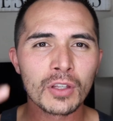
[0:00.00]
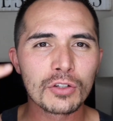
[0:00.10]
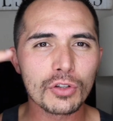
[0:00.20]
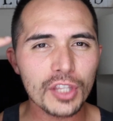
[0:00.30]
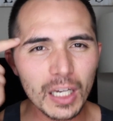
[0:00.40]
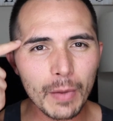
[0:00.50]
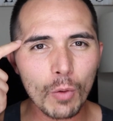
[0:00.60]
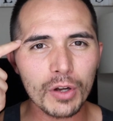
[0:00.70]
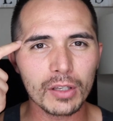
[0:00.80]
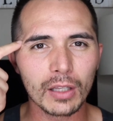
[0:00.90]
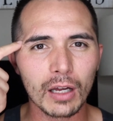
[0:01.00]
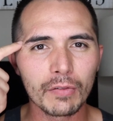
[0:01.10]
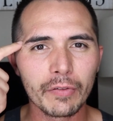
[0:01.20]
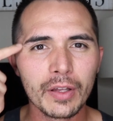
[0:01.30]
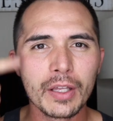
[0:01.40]
So think about what you
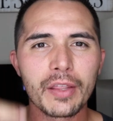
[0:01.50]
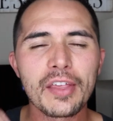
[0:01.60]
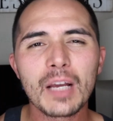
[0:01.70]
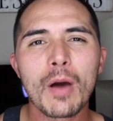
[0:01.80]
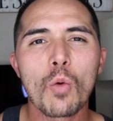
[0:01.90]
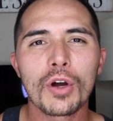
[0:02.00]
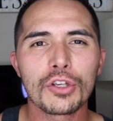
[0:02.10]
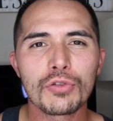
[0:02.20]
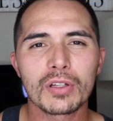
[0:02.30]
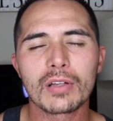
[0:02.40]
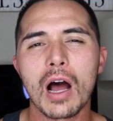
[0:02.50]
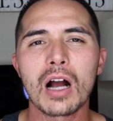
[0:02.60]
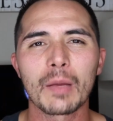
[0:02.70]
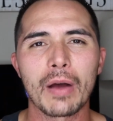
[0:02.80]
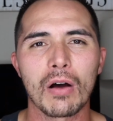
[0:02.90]
love. Think about what you could
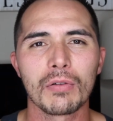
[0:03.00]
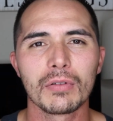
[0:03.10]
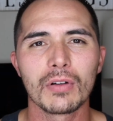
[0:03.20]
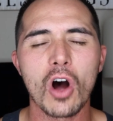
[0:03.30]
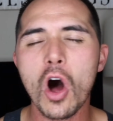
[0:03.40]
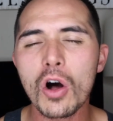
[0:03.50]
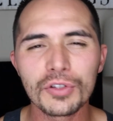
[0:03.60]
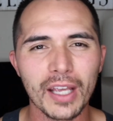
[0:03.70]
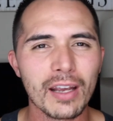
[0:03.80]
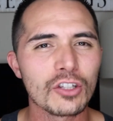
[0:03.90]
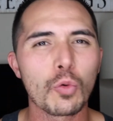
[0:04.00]
talk about all day,